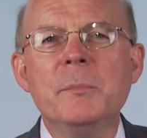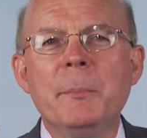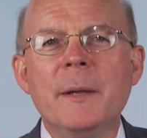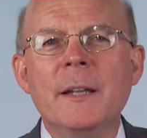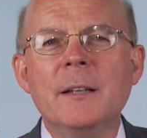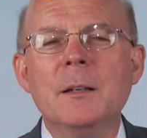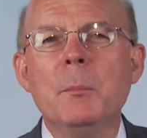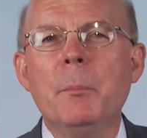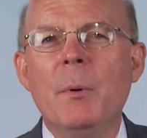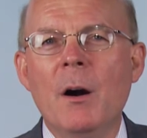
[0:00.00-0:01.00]
been
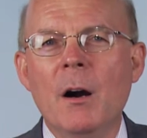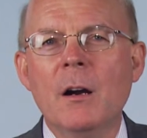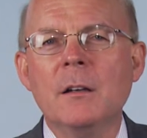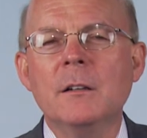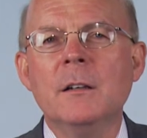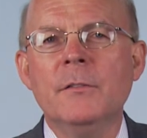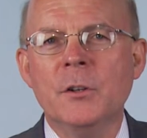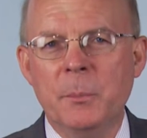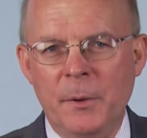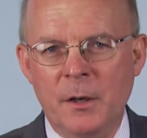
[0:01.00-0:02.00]
part of a
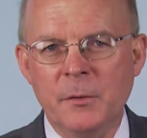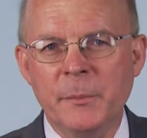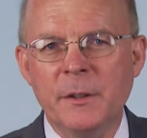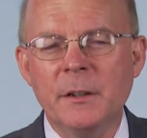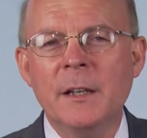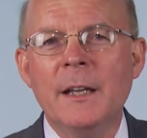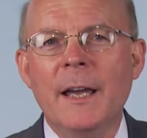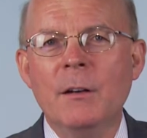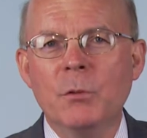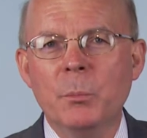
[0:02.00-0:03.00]
department
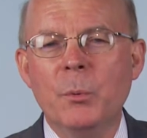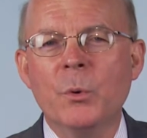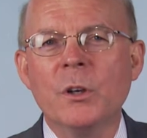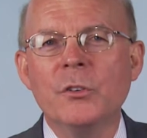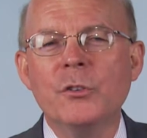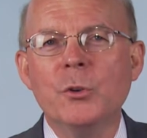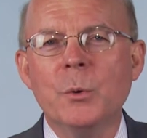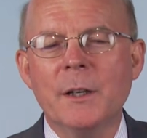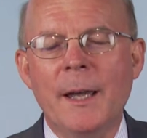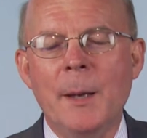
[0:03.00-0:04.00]
and reports
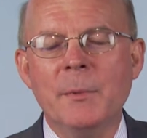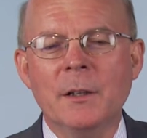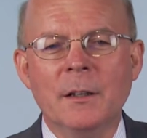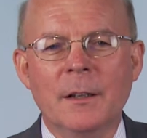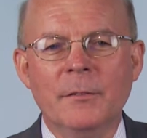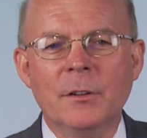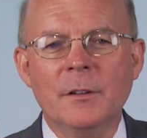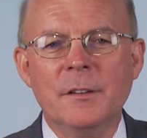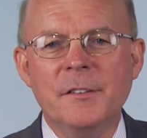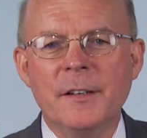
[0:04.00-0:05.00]
to a
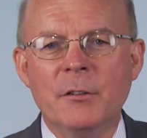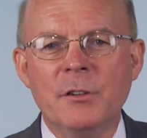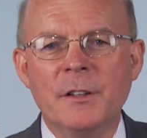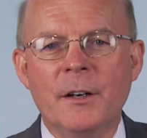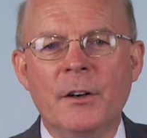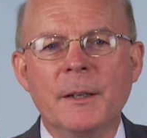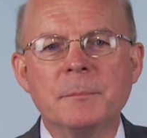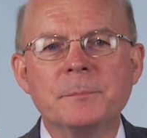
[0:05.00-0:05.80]
cabinet-level secretary.